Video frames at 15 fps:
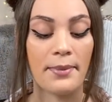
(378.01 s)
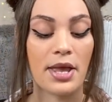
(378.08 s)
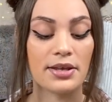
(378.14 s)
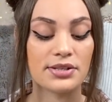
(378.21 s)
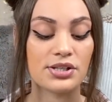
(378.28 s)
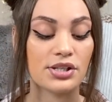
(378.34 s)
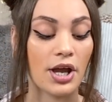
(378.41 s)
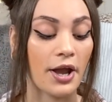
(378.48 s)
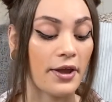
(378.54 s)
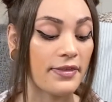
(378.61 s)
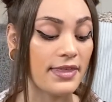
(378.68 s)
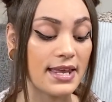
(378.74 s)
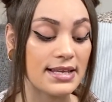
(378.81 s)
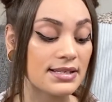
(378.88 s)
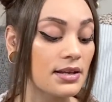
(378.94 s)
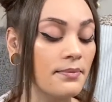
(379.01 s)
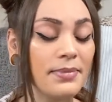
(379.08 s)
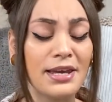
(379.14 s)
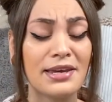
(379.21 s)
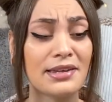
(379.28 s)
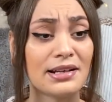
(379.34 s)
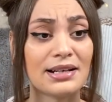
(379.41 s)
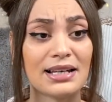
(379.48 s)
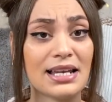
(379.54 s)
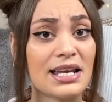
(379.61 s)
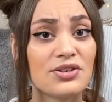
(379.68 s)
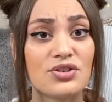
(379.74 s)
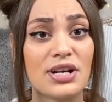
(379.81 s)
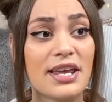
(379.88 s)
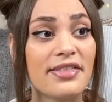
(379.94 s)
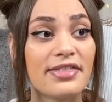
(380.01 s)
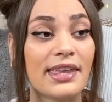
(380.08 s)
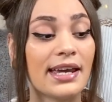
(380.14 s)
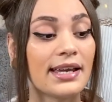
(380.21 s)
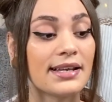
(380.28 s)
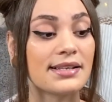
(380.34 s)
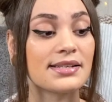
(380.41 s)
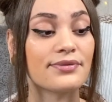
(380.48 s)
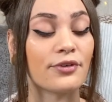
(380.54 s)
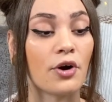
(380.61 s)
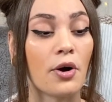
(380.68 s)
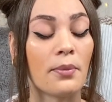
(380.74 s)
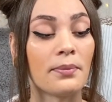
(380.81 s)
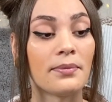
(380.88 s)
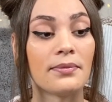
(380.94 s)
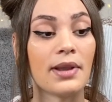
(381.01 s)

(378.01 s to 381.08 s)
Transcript: So these can be literally things from